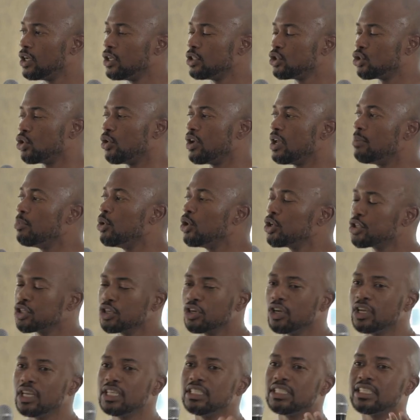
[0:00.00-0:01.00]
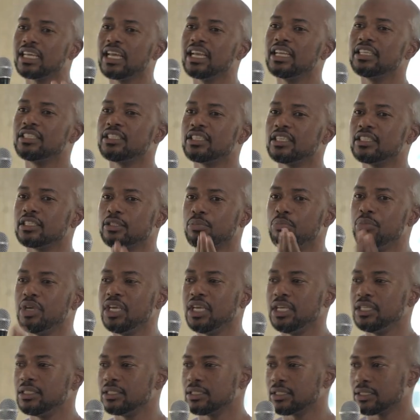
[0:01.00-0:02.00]
So emotional intelligence
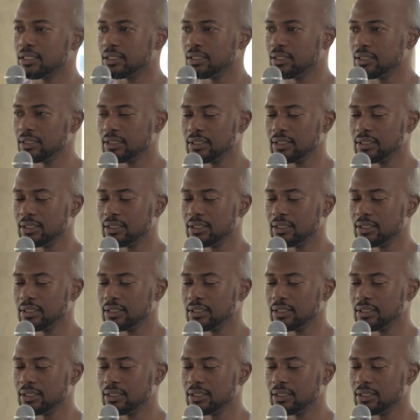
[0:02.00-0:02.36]
means